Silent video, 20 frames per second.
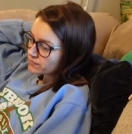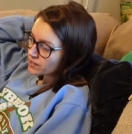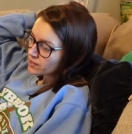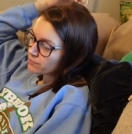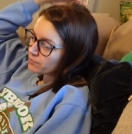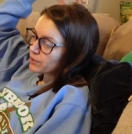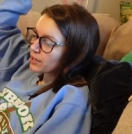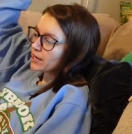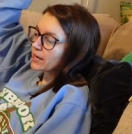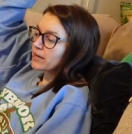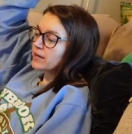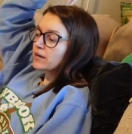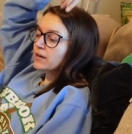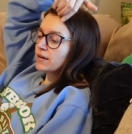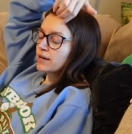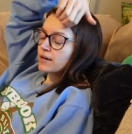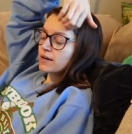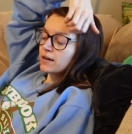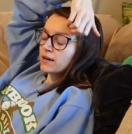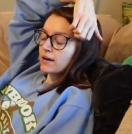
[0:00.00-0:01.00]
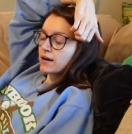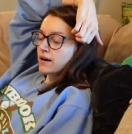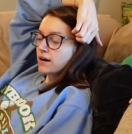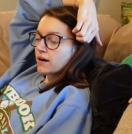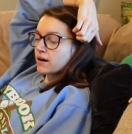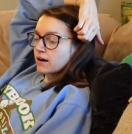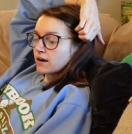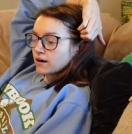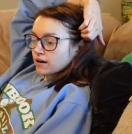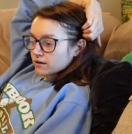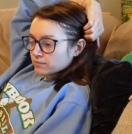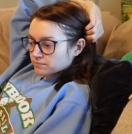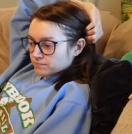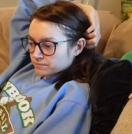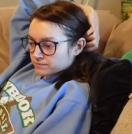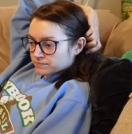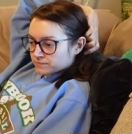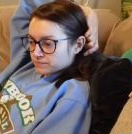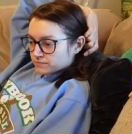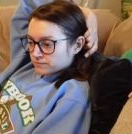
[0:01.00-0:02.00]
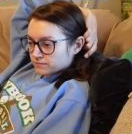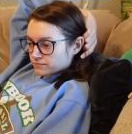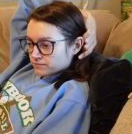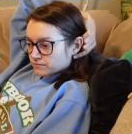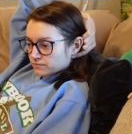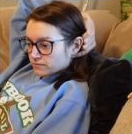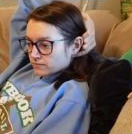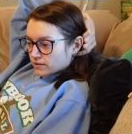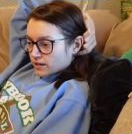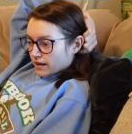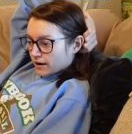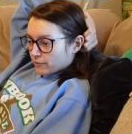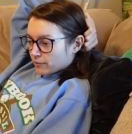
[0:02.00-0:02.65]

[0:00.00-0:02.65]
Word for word: But I